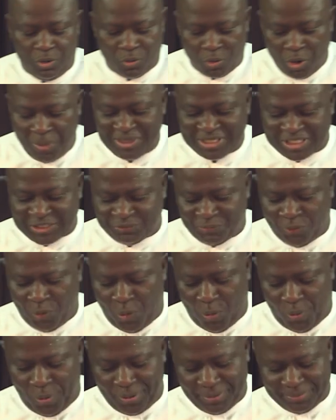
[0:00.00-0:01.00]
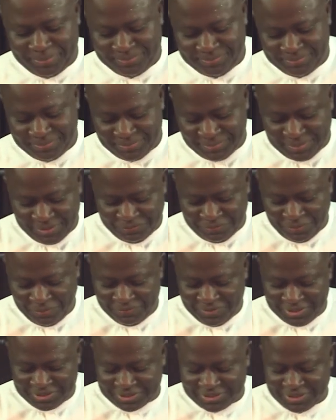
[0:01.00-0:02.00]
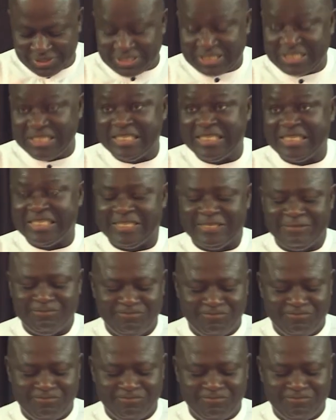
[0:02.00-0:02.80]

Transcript: Romans 4 from verse 13.